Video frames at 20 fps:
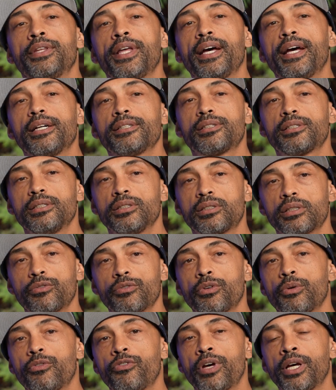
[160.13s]
the essence
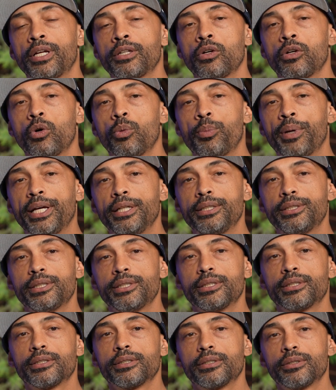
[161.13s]
of a Van Gogh
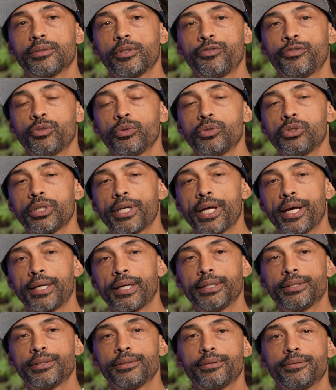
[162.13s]
painting, if you look
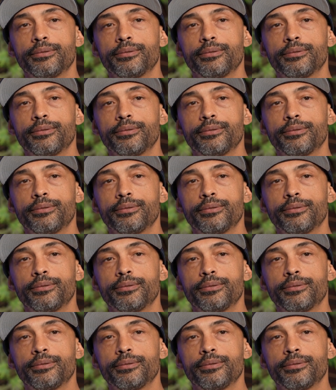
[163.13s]
at it.